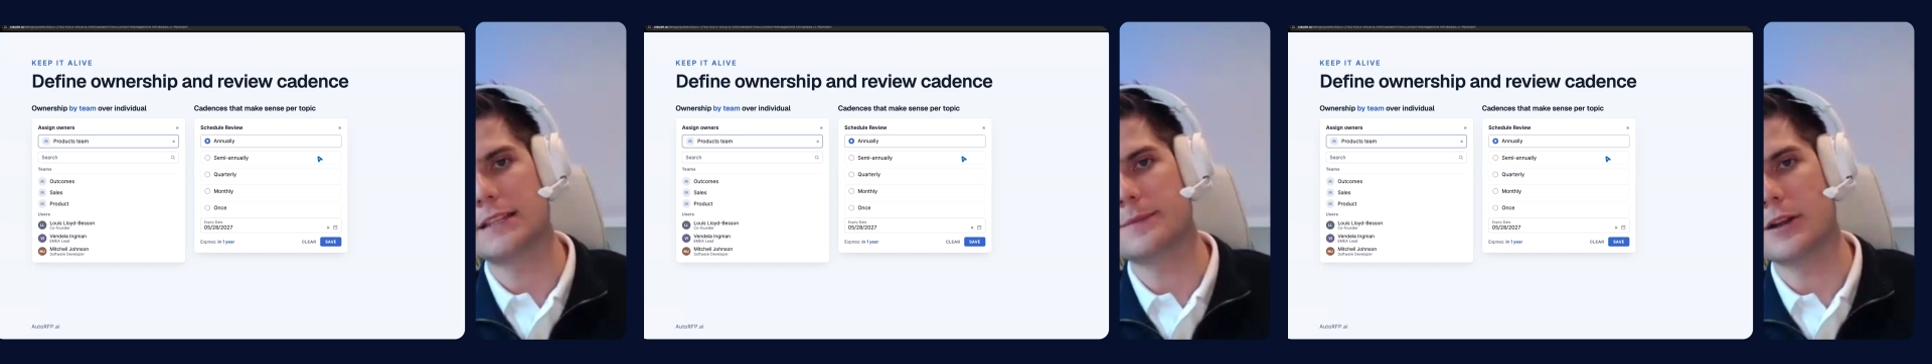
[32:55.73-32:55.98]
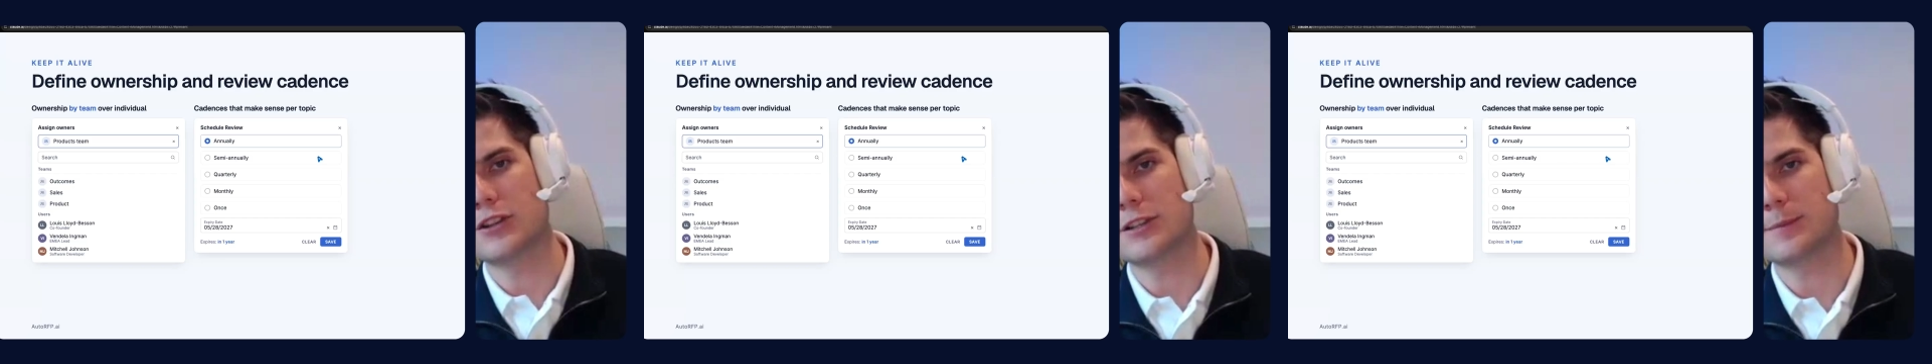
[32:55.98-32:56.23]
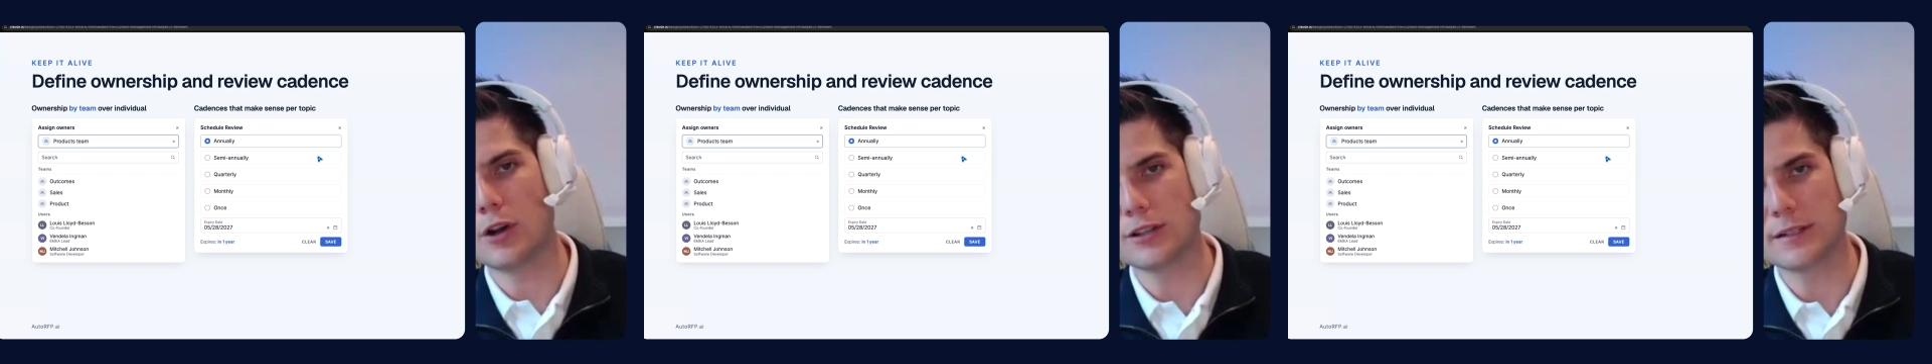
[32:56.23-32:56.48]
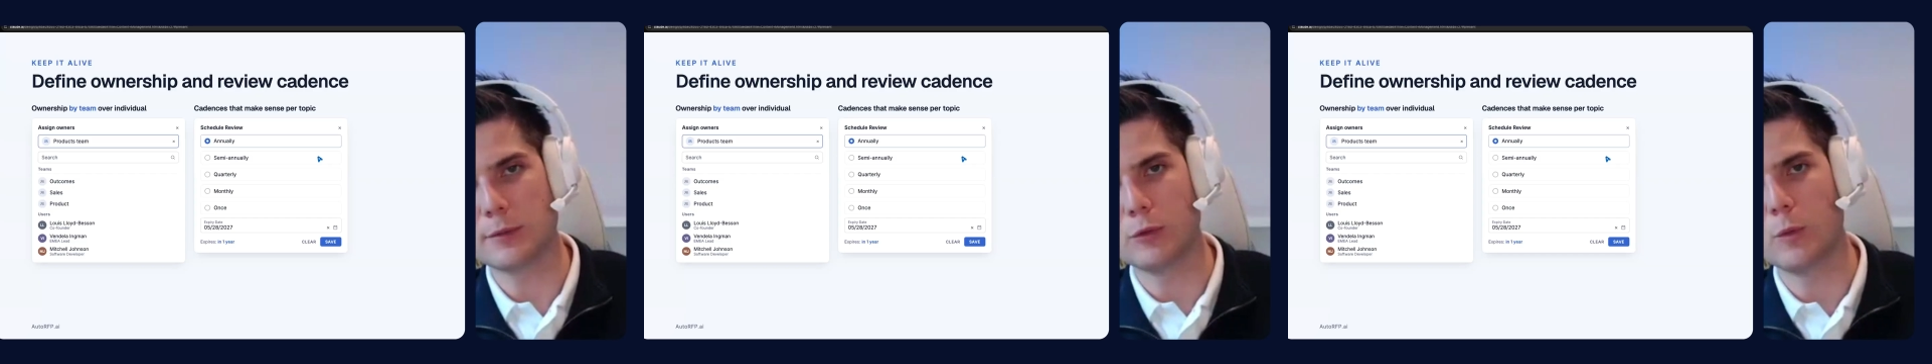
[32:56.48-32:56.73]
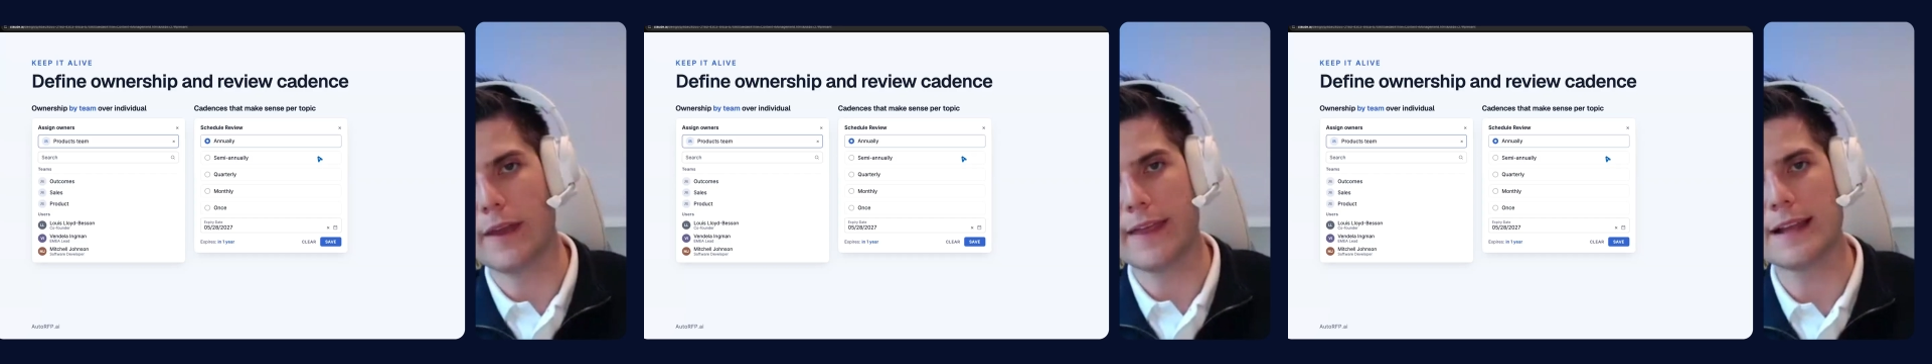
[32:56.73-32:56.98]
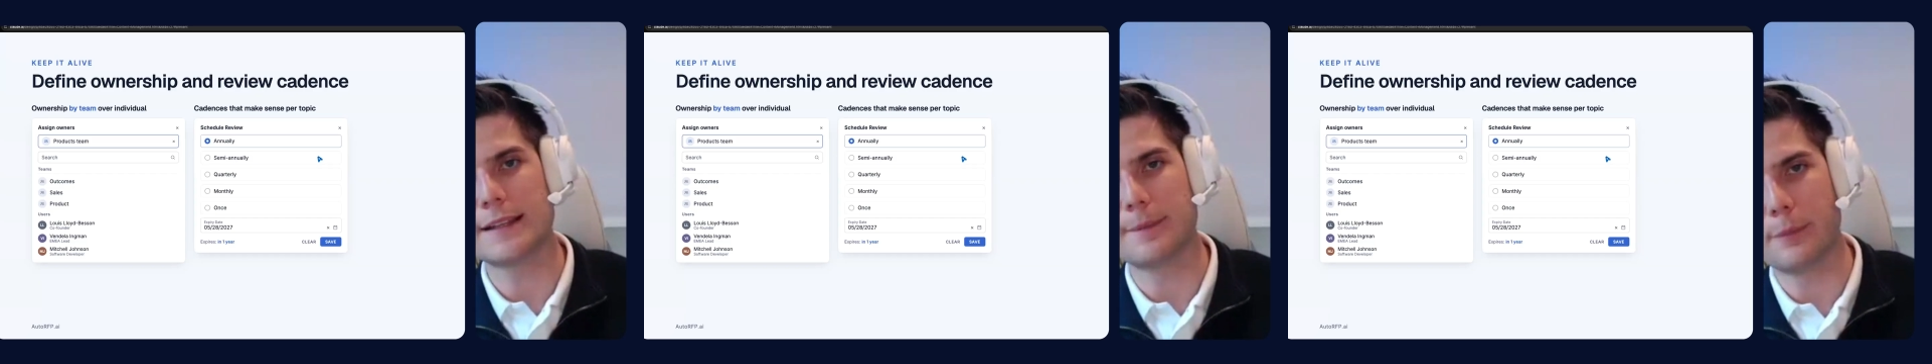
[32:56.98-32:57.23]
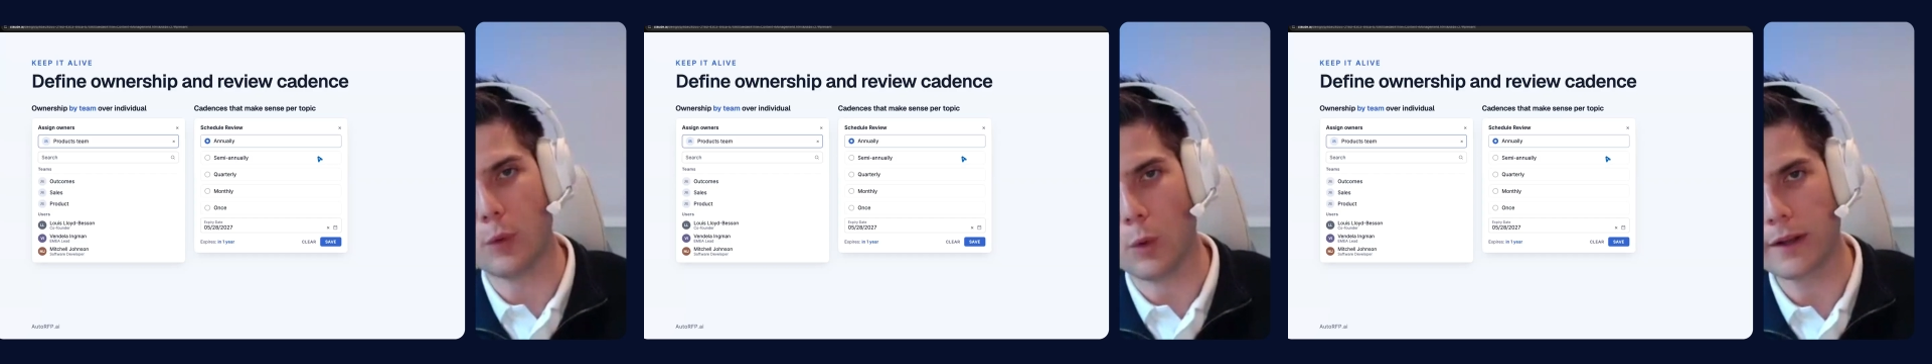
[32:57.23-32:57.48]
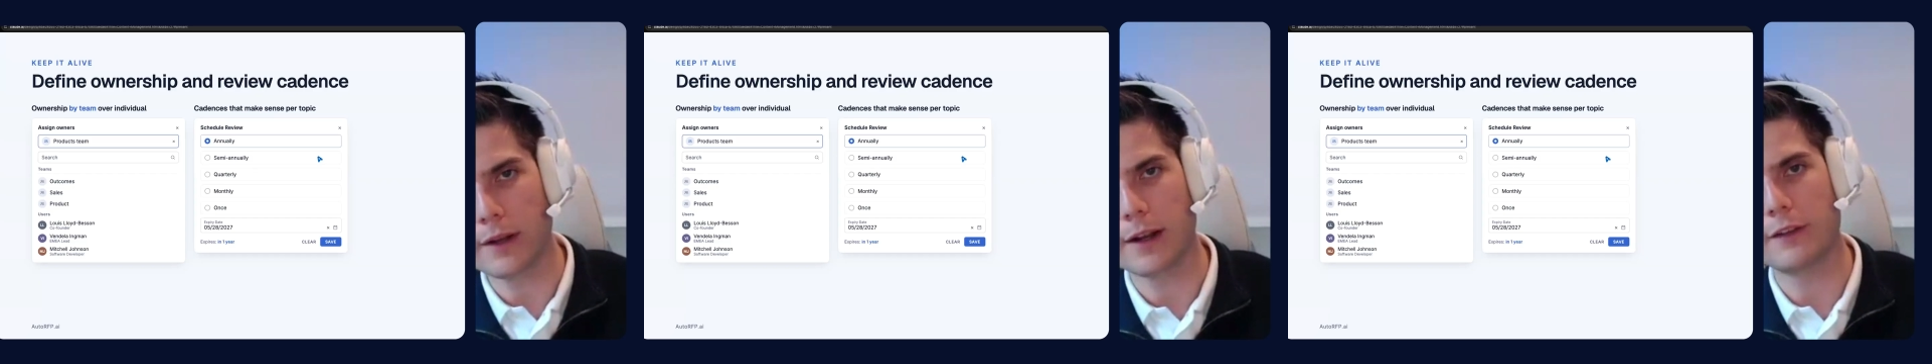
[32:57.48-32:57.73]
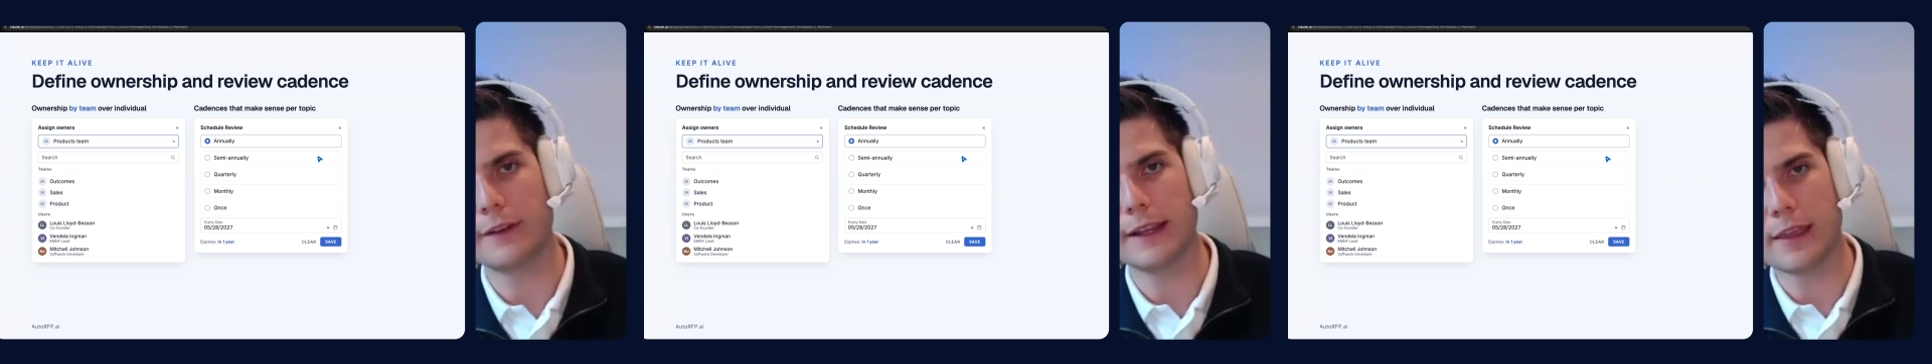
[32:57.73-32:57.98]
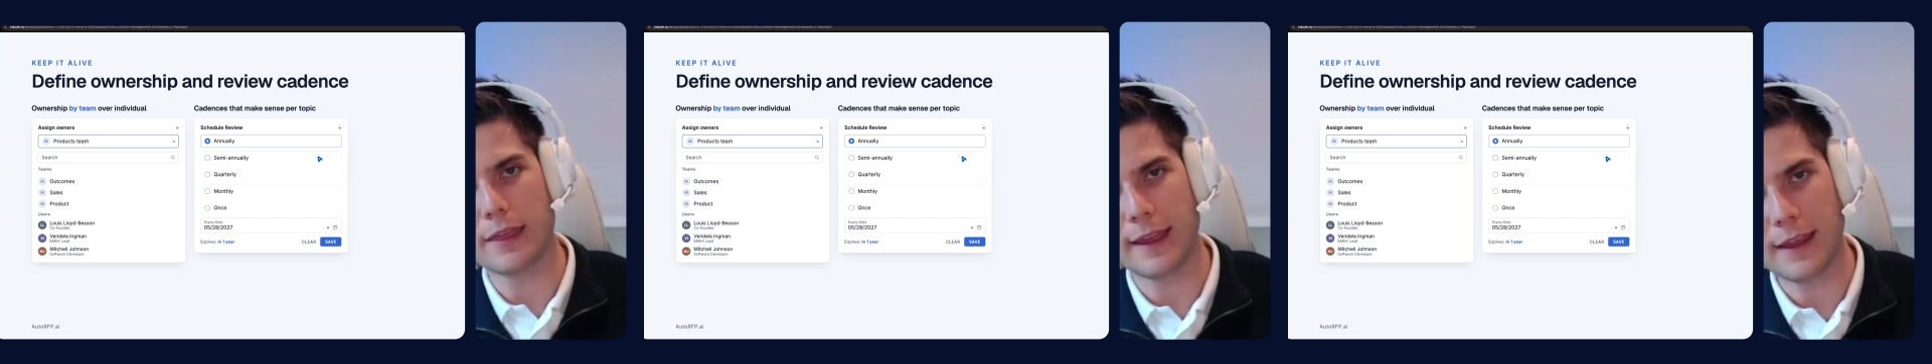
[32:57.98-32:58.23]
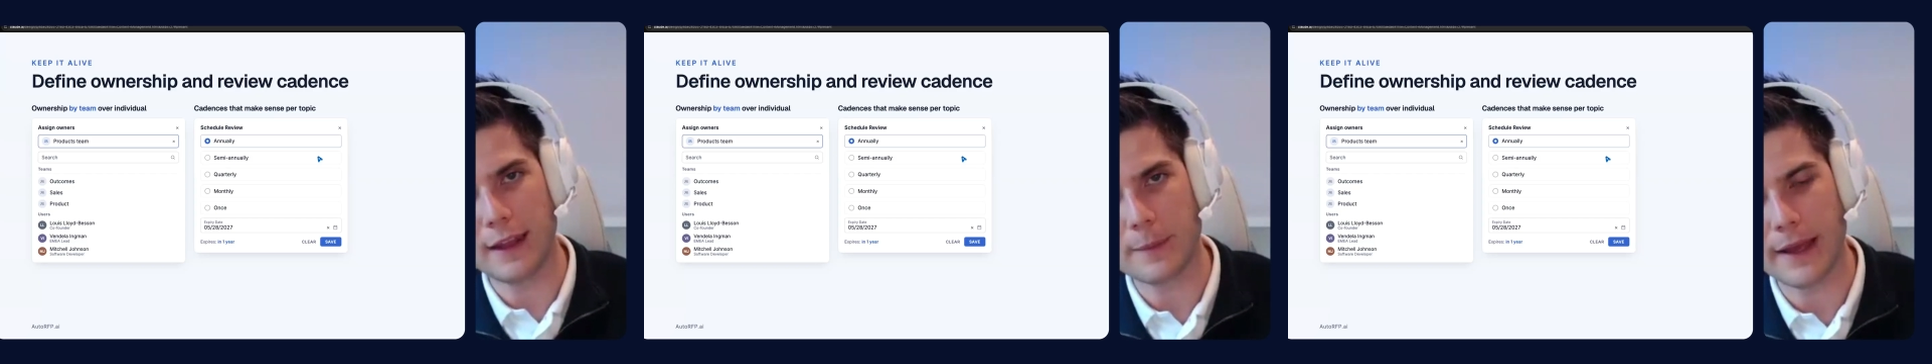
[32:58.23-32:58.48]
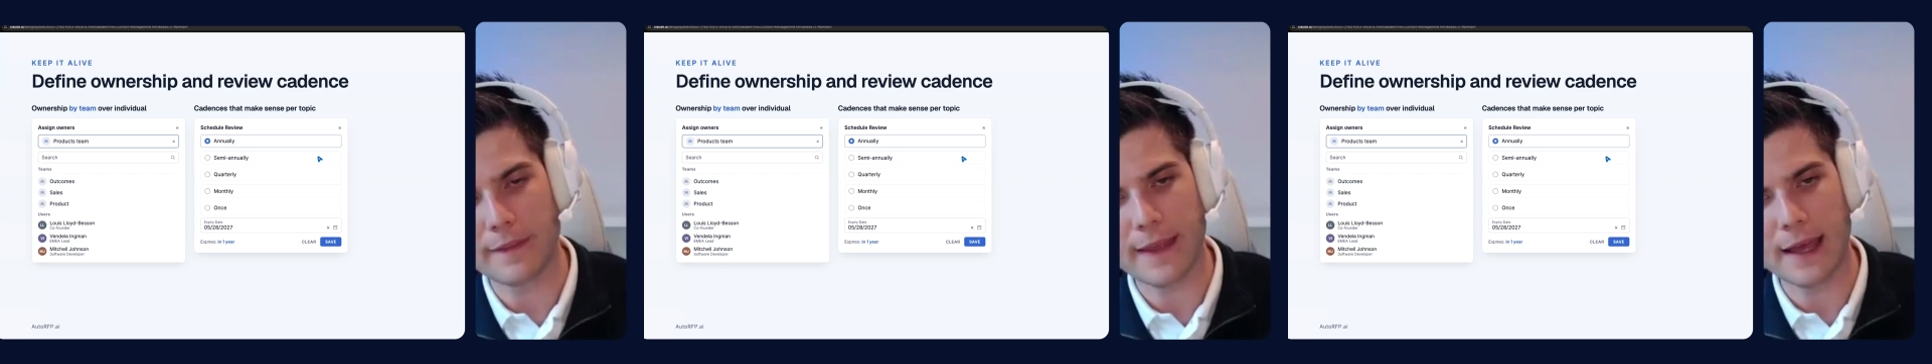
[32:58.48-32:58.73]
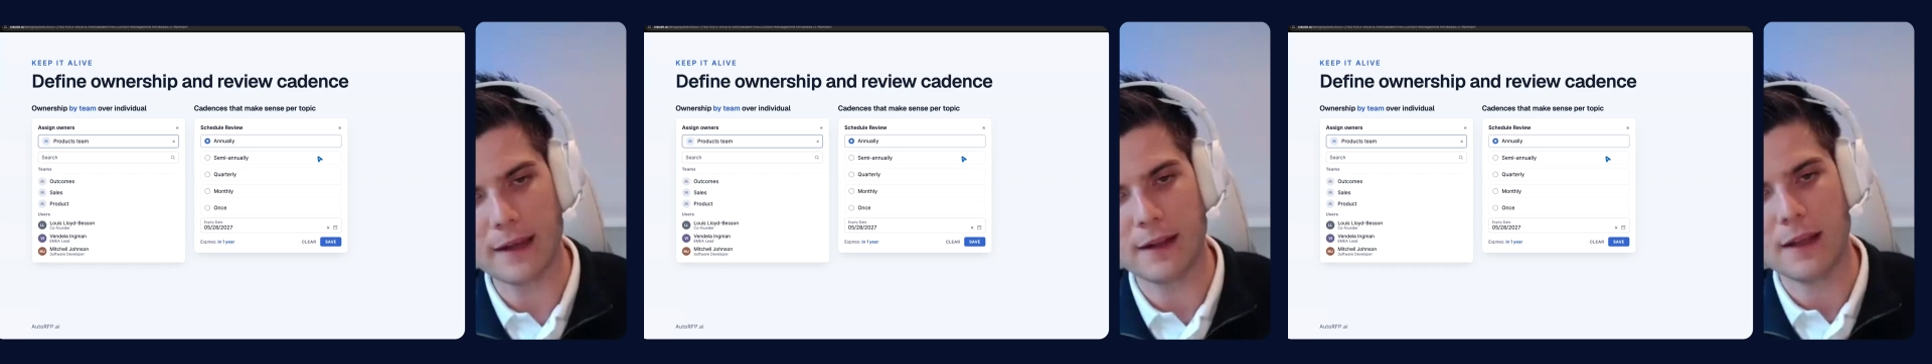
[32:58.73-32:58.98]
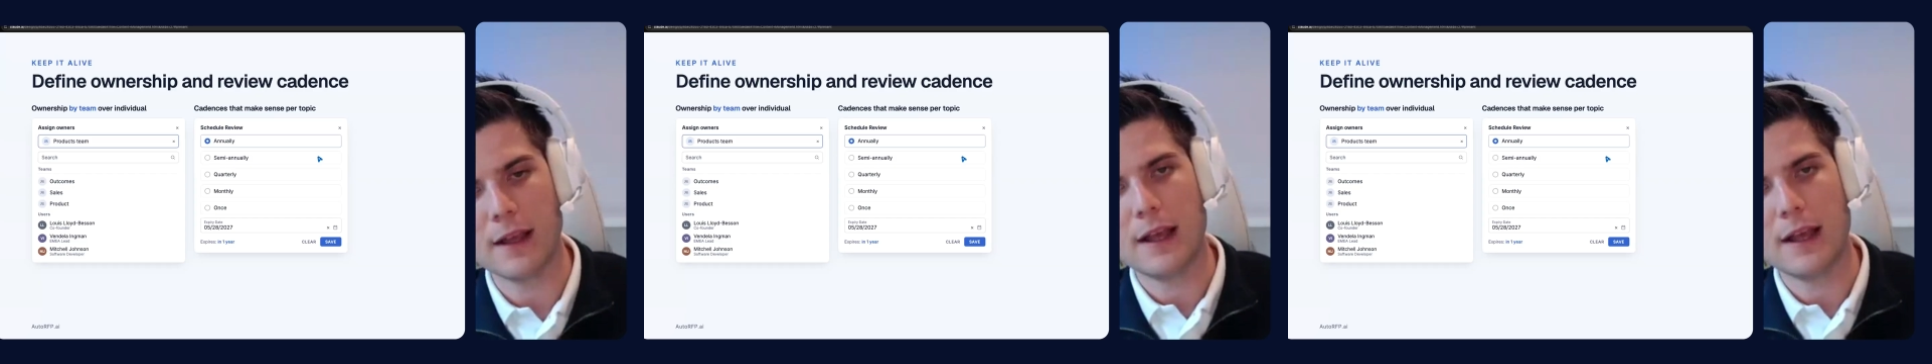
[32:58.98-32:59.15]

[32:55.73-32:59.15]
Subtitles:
as much as possible where that's important, and really thinking about that.